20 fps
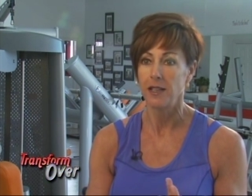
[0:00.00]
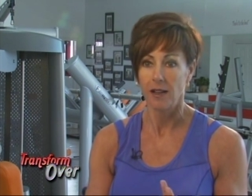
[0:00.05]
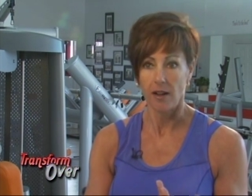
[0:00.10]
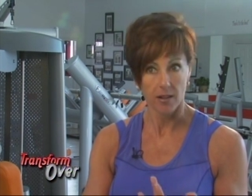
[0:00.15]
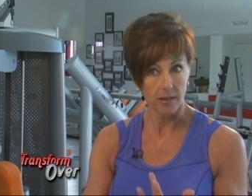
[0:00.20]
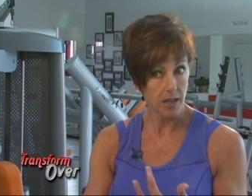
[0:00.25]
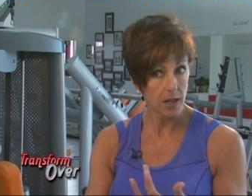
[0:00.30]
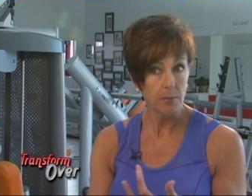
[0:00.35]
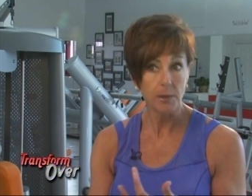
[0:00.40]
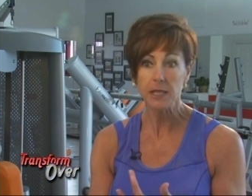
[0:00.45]

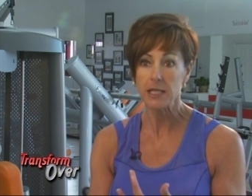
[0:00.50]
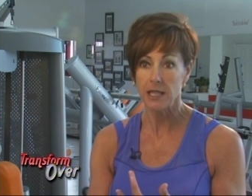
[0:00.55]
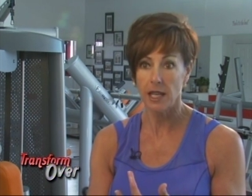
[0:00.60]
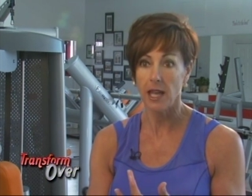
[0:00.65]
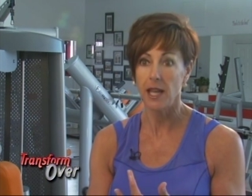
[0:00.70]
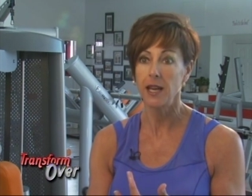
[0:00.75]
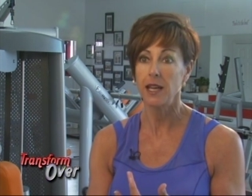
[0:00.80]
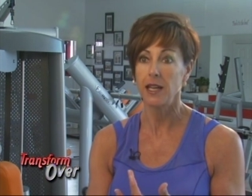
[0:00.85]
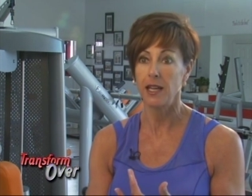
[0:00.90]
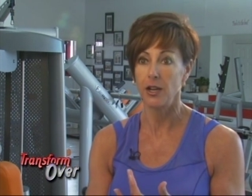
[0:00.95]
I'll commit to
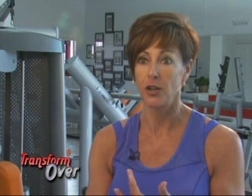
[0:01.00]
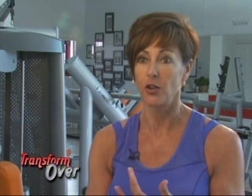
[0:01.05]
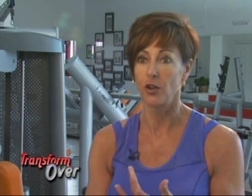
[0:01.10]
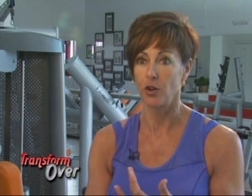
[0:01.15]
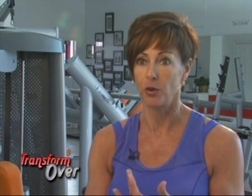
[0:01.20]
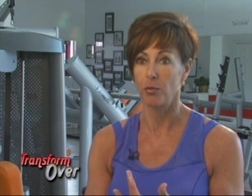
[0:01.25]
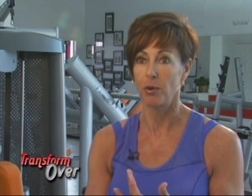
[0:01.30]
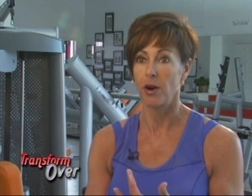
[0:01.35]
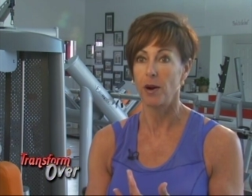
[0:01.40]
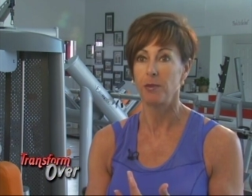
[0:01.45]
getting here,
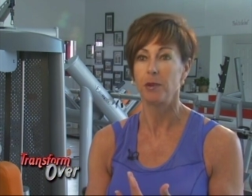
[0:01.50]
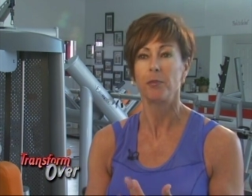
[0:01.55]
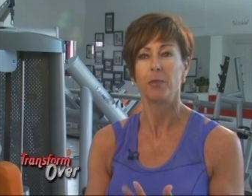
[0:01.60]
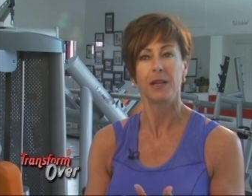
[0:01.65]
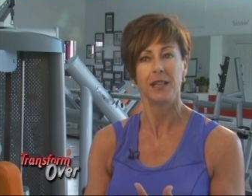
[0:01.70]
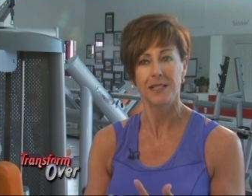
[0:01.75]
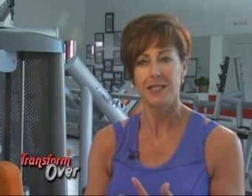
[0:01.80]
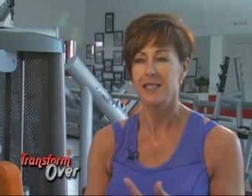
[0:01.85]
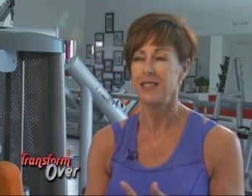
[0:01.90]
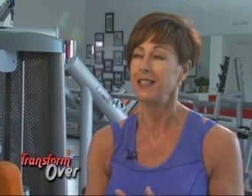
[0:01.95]
no problem,
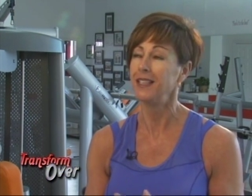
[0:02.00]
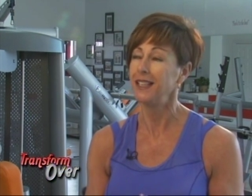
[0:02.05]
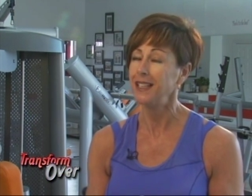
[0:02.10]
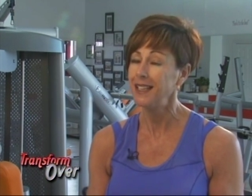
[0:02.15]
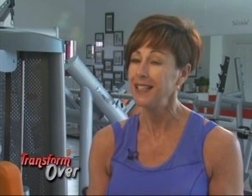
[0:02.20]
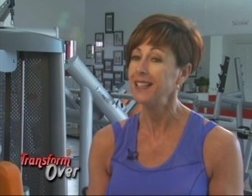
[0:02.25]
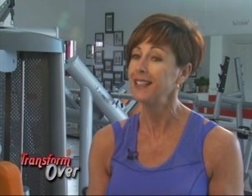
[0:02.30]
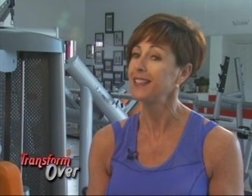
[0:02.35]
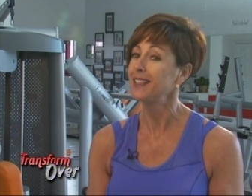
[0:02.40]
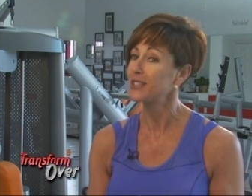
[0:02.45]
but it's the
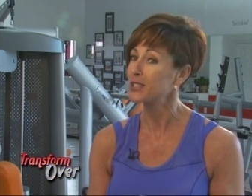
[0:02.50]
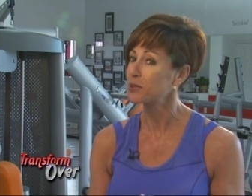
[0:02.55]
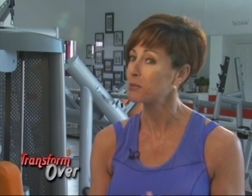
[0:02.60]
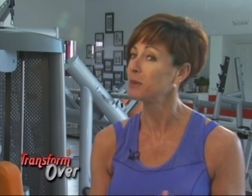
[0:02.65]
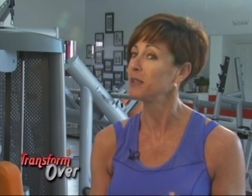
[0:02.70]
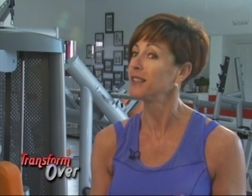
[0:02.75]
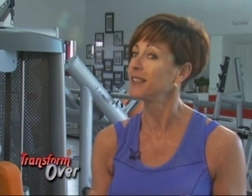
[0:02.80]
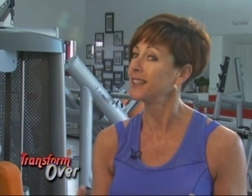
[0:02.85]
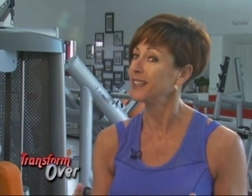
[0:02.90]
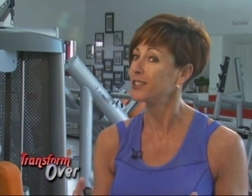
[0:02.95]
eating that's
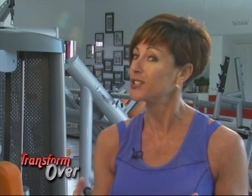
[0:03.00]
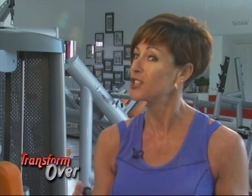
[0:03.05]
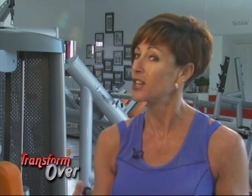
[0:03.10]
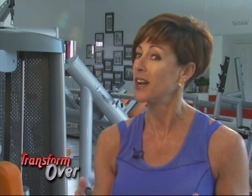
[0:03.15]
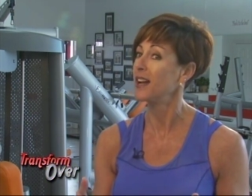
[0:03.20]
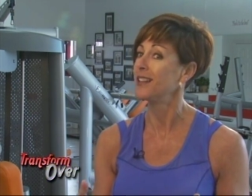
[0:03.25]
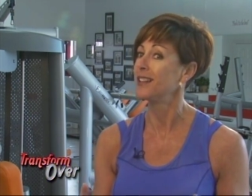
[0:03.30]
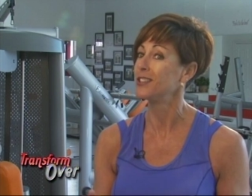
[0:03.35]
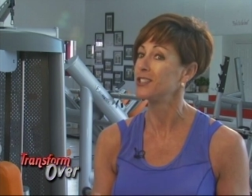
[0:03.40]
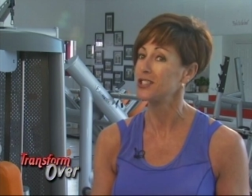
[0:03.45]
really a
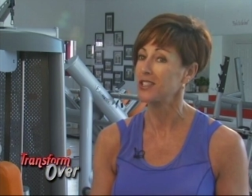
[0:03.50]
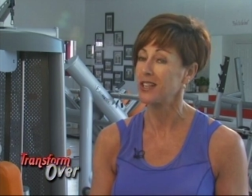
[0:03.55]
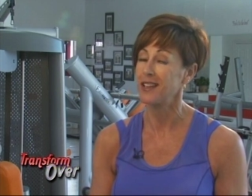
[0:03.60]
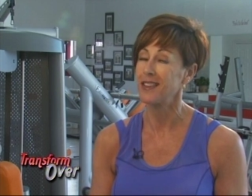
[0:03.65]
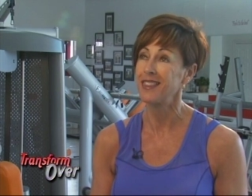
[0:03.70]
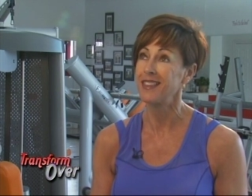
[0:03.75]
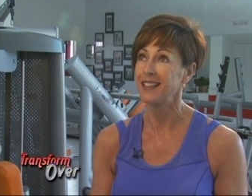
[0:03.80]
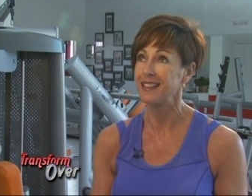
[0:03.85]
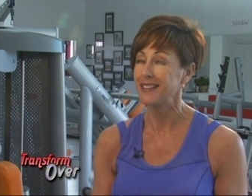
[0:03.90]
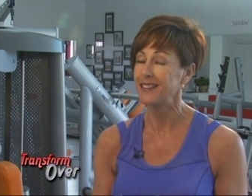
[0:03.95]
challenge, and I
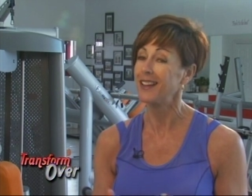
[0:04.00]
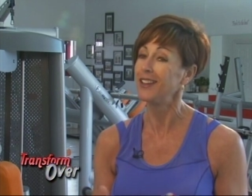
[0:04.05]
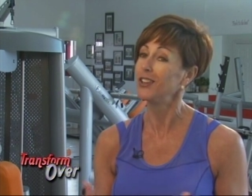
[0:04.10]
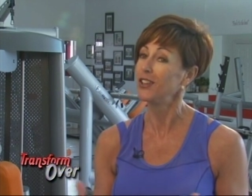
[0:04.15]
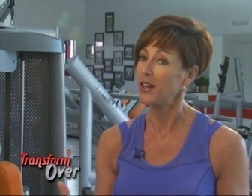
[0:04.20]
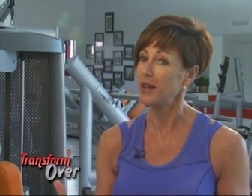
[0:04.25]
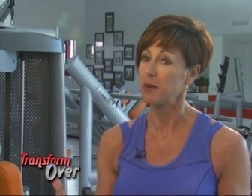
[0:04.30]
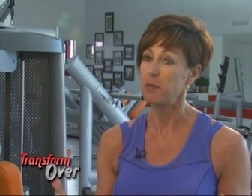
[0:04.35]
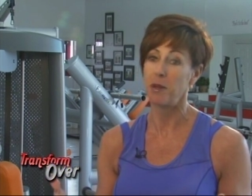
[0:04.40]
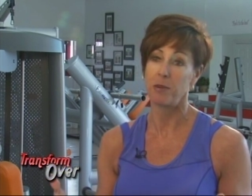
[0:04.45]
think a
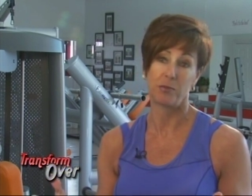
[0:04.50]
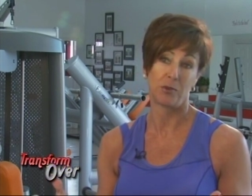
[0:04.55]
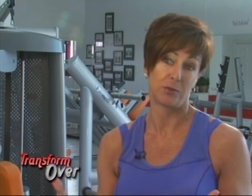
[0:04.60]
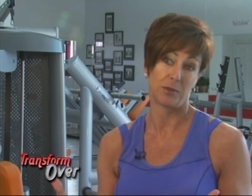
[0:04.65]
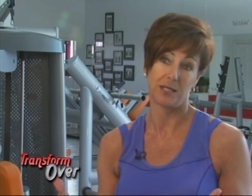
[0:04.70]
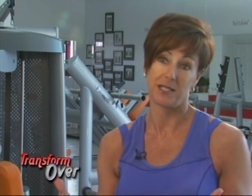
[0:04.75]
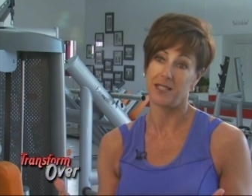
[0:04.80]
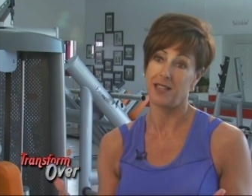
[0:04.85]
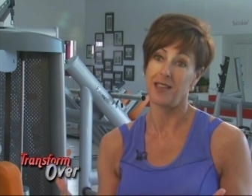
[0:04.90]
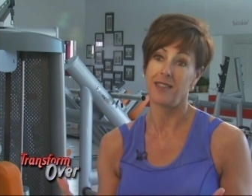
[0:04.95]
lot of people
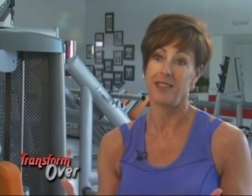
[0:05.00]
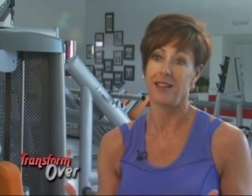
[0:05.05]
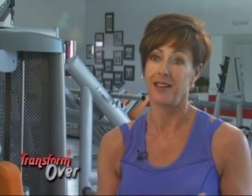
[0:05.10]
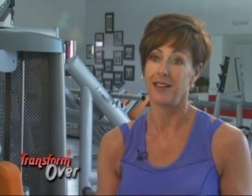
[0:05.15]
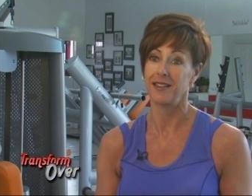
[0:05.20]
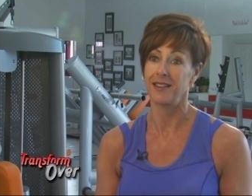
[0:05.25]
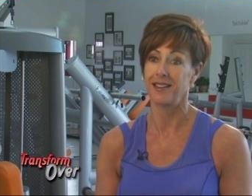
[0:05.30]
would say that.